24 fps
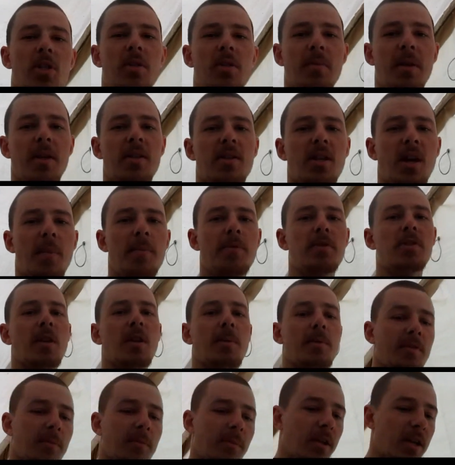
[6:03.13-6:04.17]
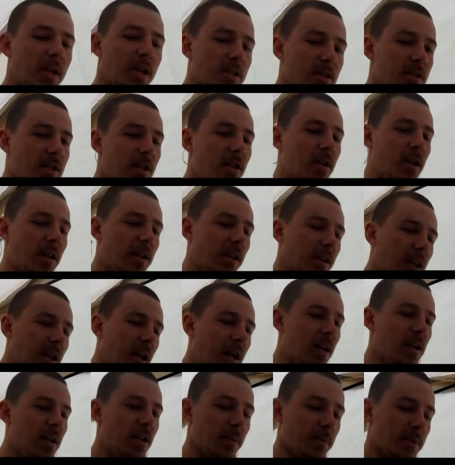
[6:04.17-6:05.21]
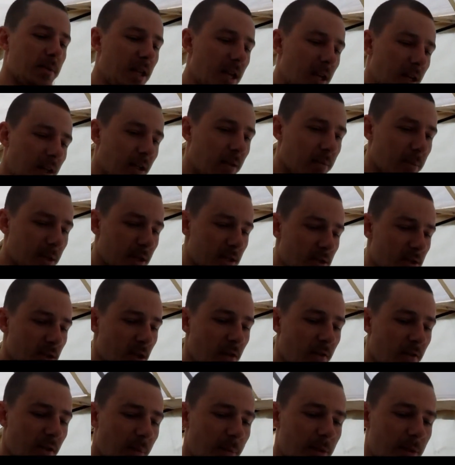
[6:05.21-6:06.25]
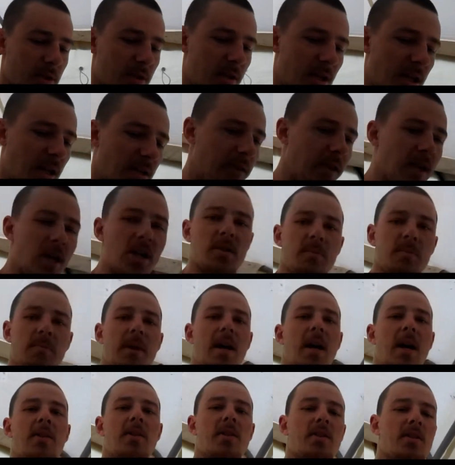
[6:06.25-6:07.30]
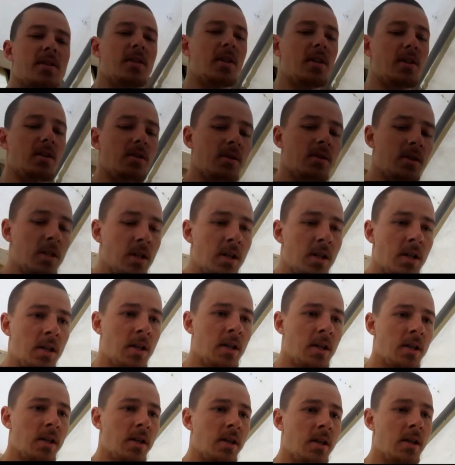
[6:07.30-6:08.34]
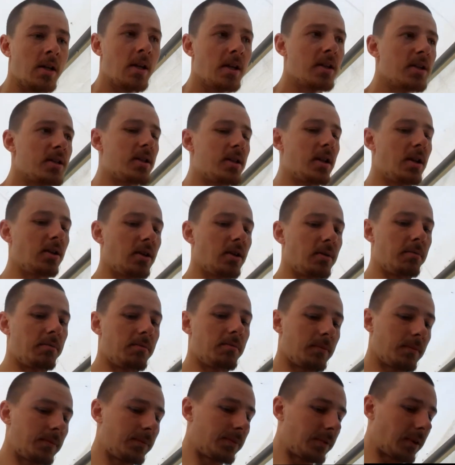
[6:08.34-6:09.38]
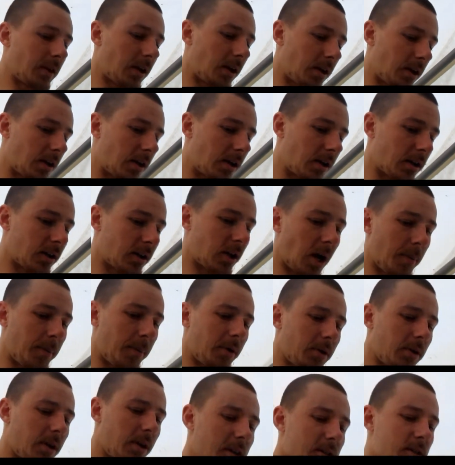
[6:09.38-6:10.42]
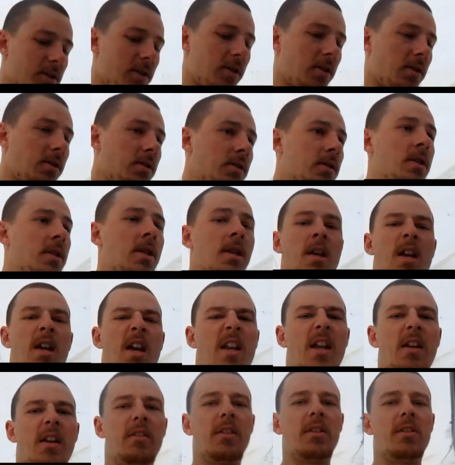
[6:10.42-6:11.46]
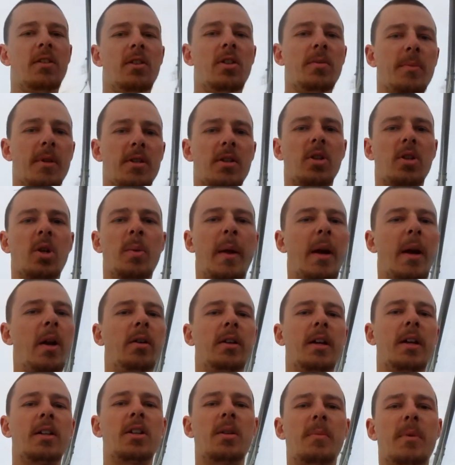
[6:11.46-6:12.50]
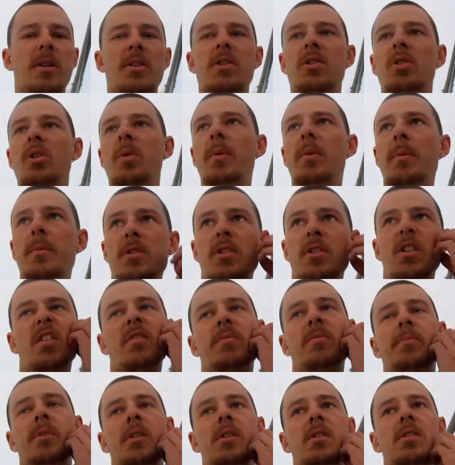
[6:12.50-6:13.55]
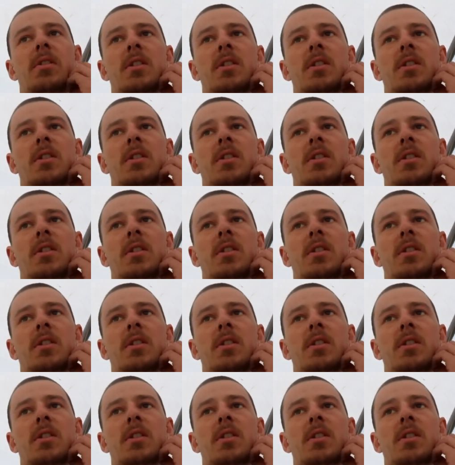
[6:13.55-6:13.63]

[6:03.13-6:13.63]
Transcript: of my dump slips from last year, and I think I ended up taking in myself almost 9,000 pounds of steel and copper last year. Didn't really do too much aluminum. I don't get too much aluminum stuff, but